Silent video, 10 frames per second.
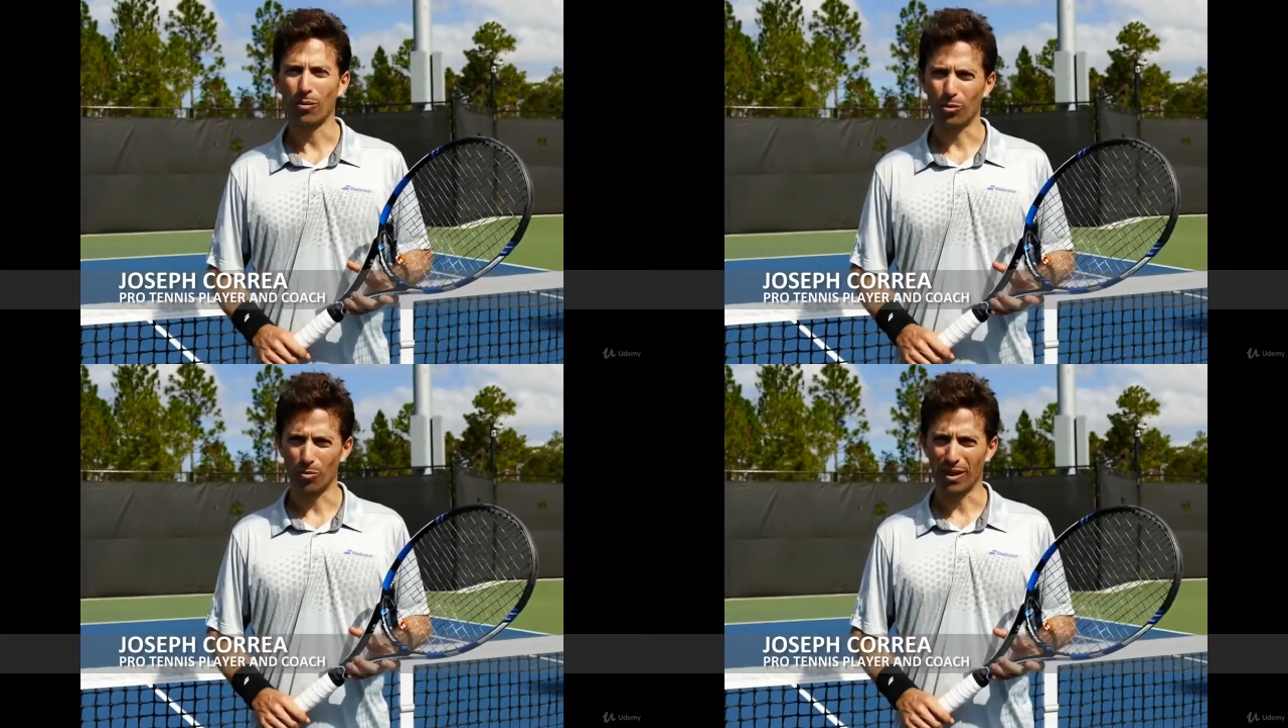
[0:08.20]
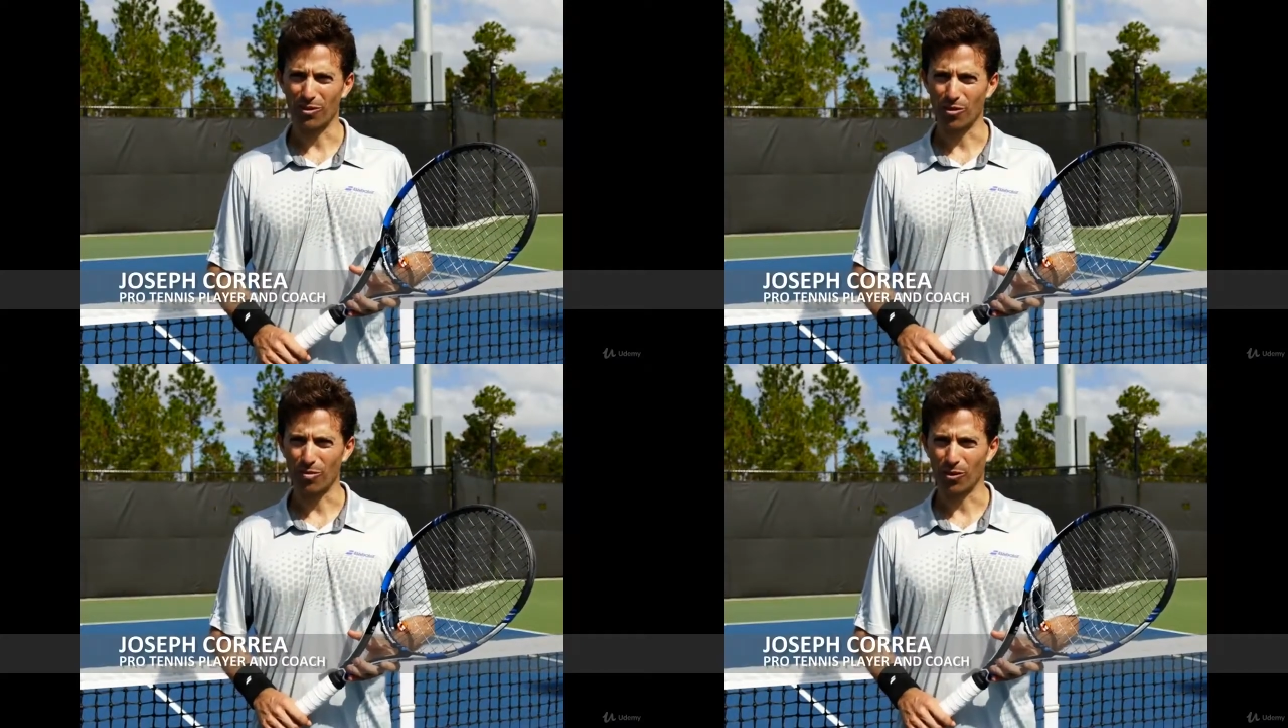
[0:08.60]
Welcome to my
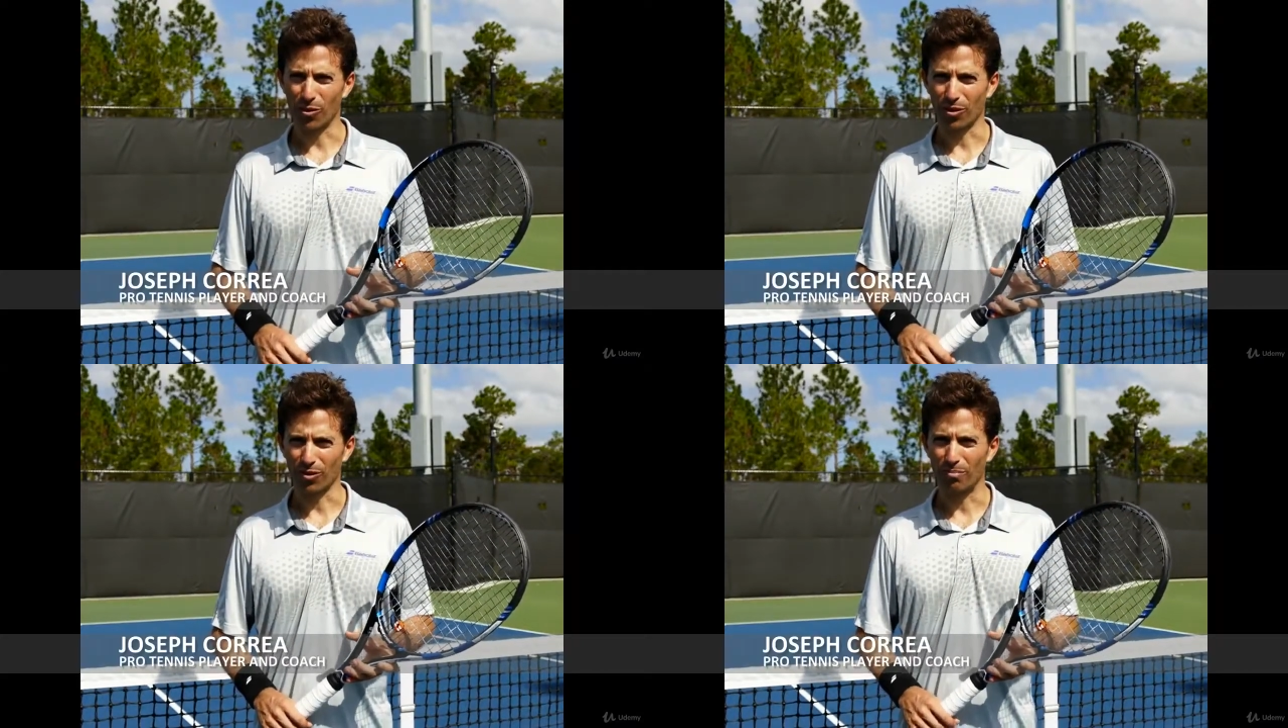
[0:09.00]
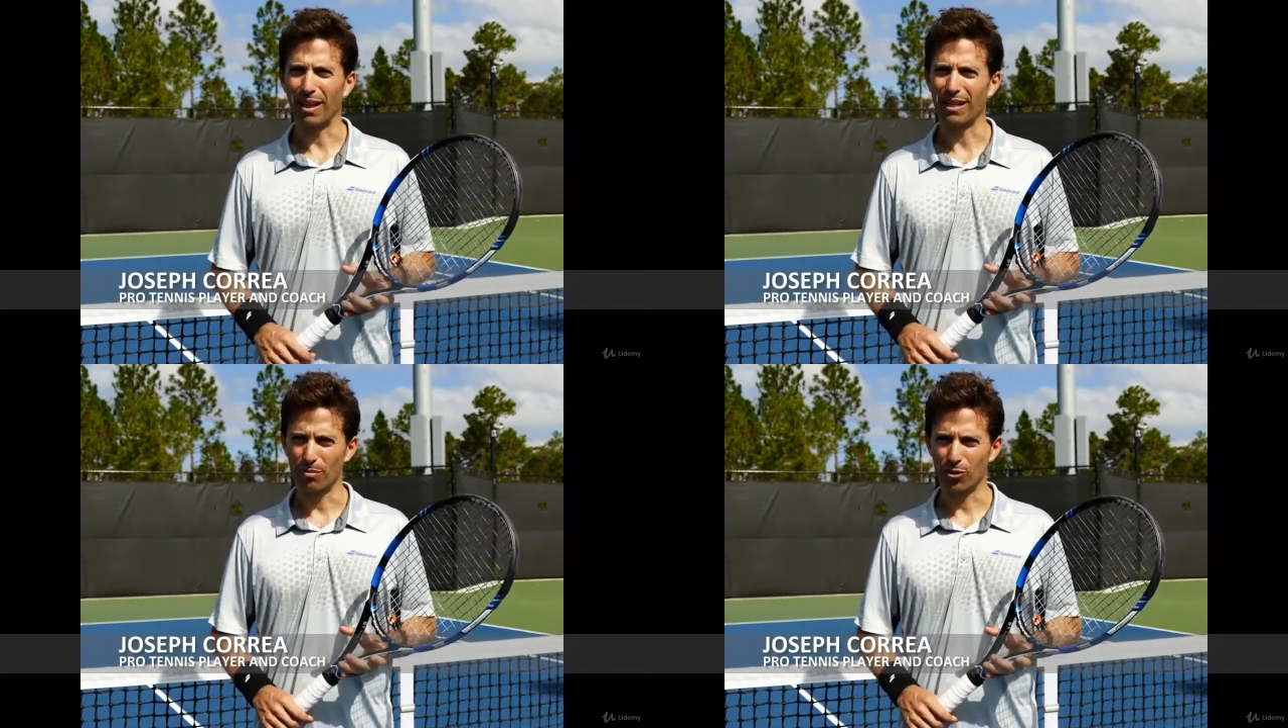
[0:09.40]
Udemy course.
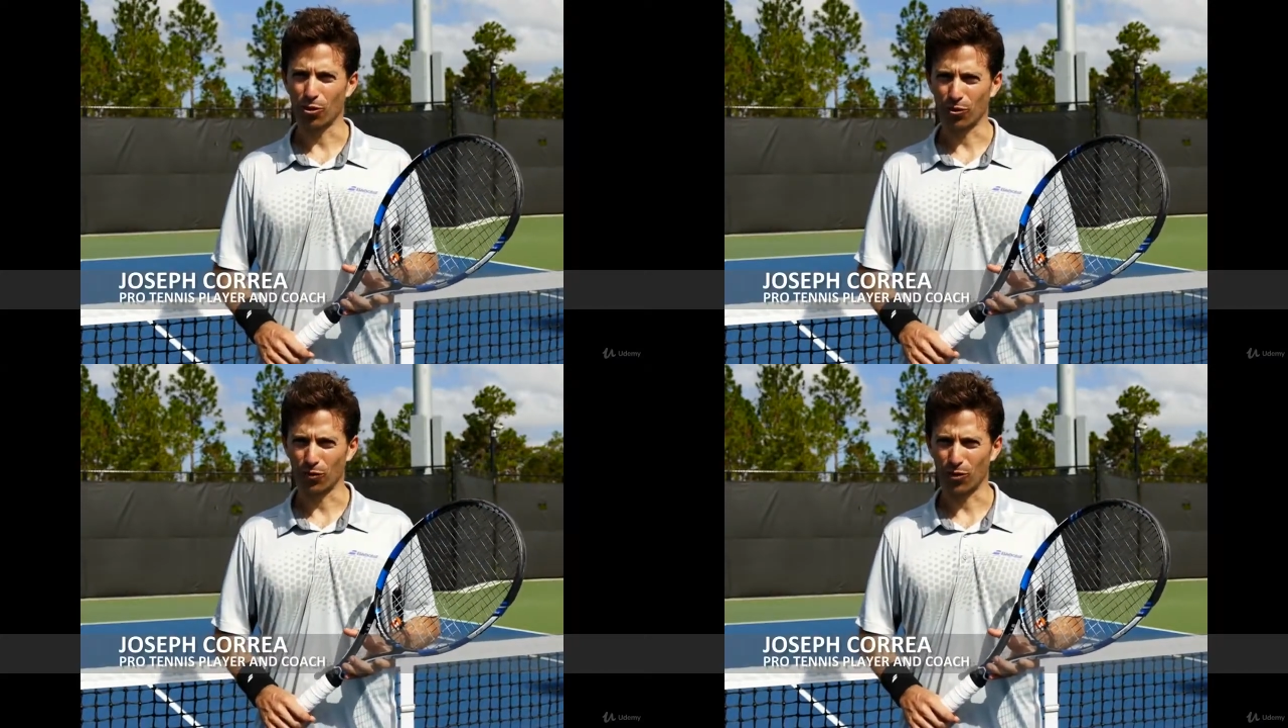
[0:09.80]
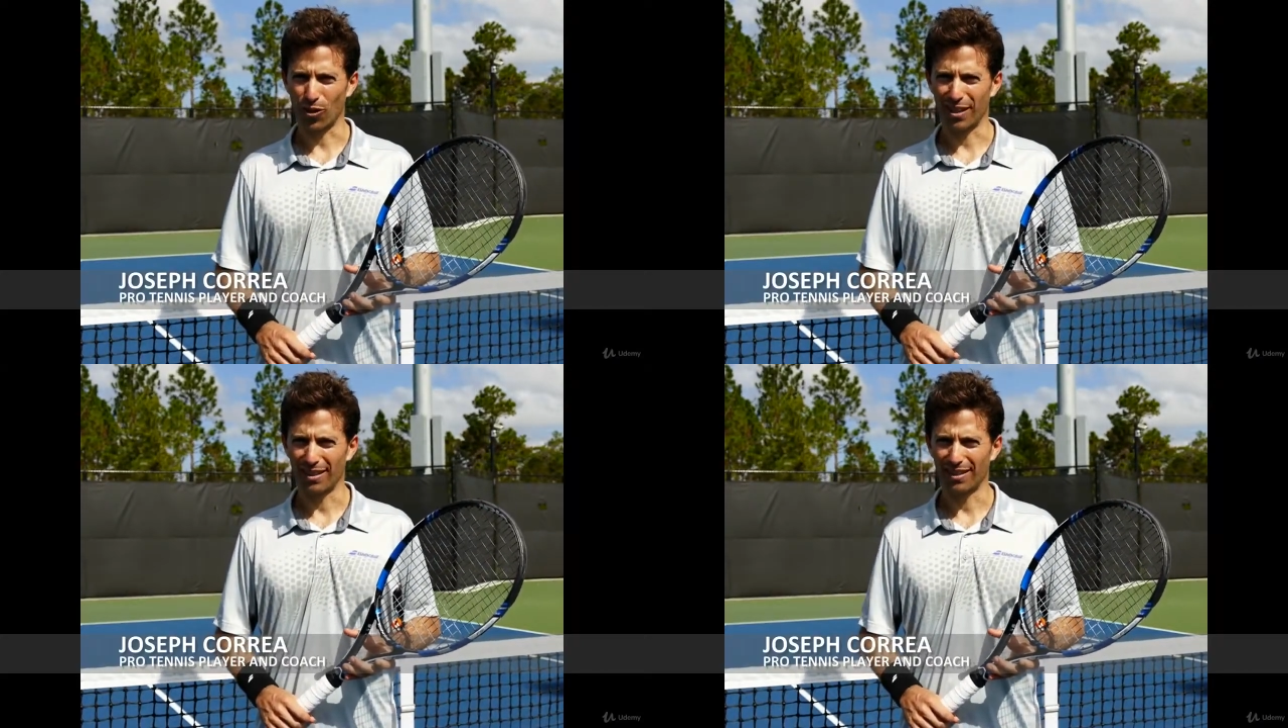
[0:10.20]
My name is
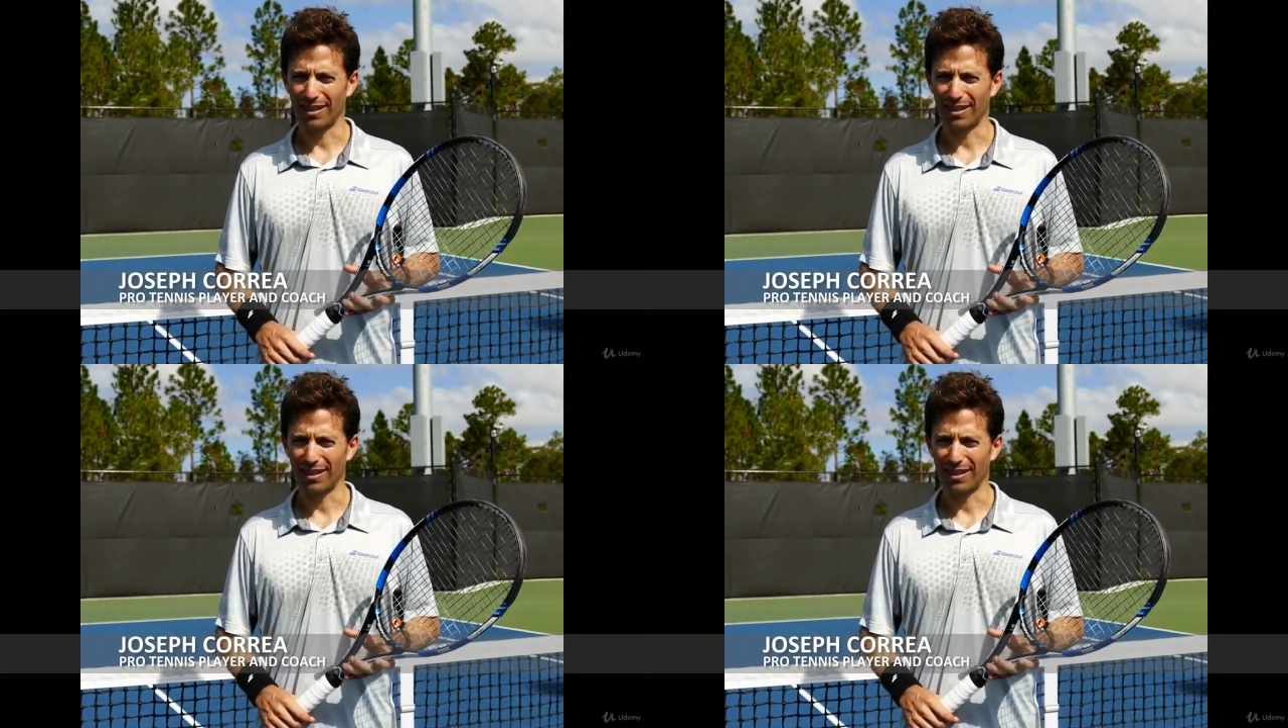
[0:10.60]
Correa,